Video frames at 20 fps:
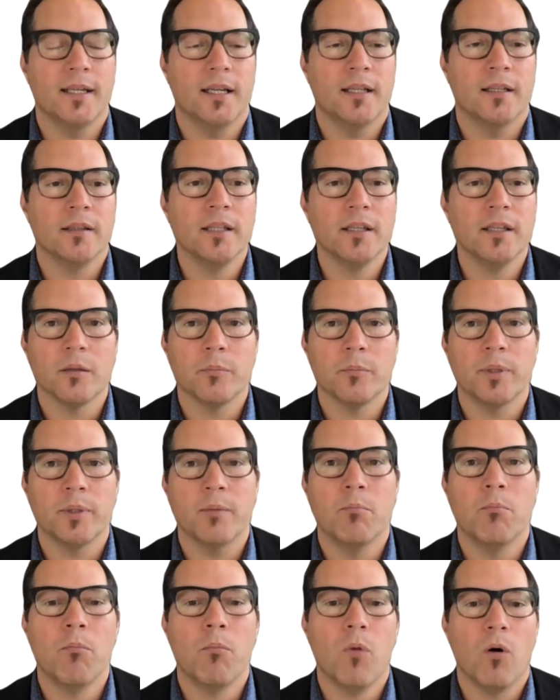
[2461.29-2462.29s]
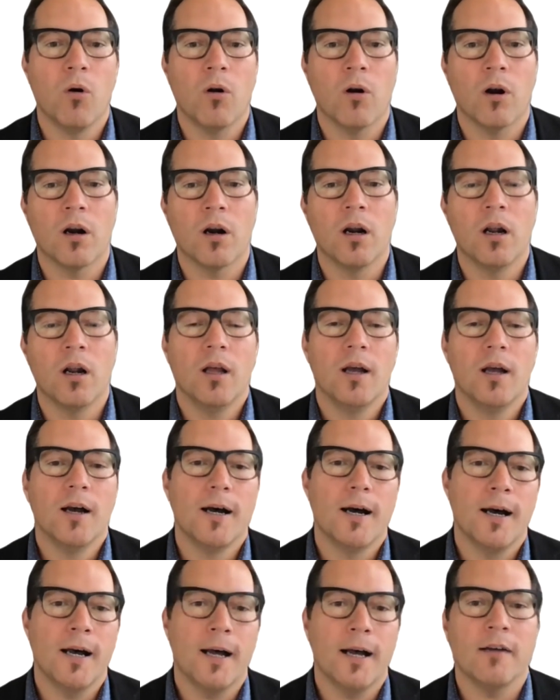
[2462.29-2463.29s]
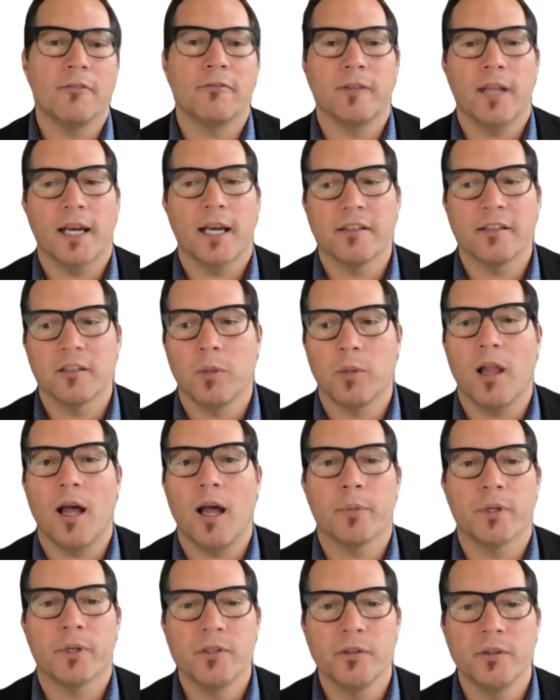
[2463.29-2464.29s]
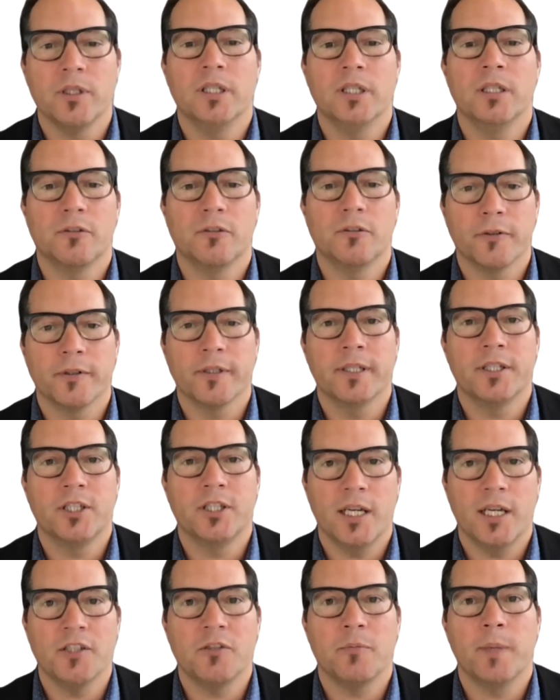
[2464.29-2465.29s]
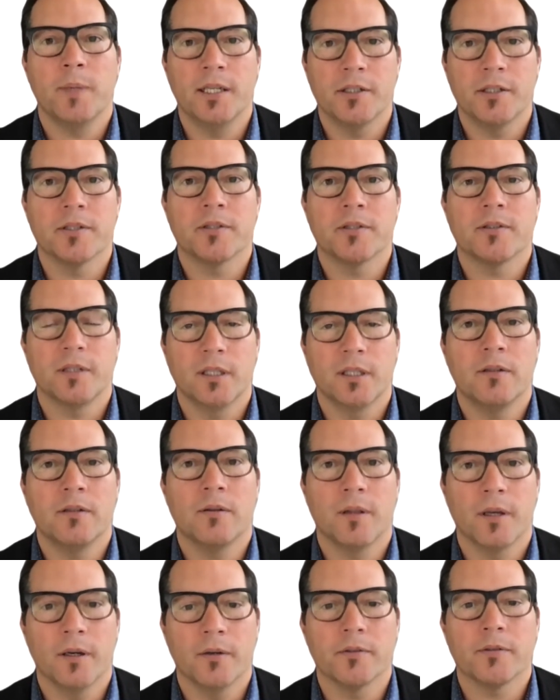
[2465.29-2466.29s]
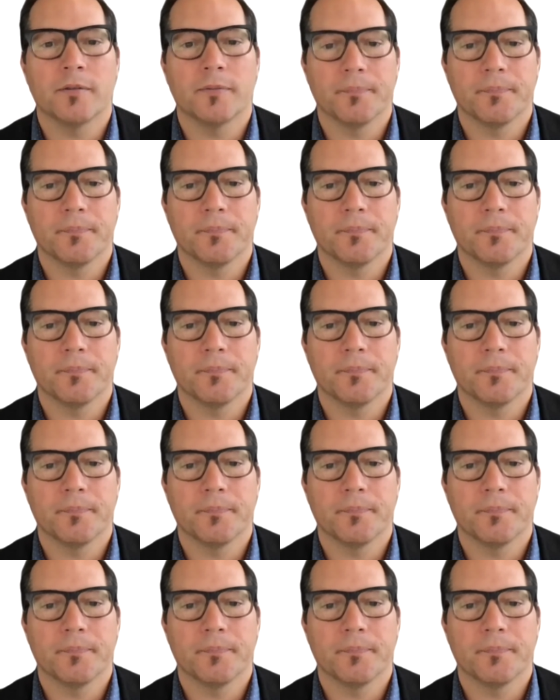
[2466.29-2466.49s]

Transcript: little bit more flexible opportunities for you to change majors into those.